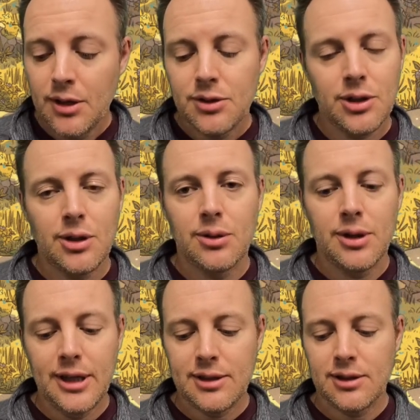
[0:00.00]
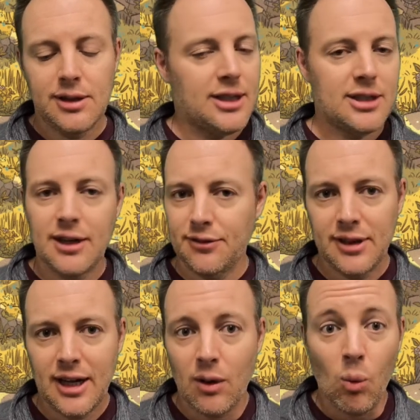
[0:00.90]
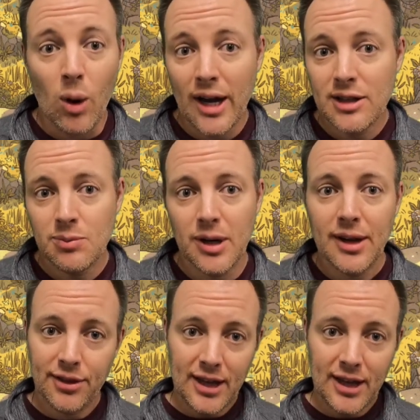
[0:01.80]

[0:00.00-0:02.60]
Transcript: So it's definitely not a widespread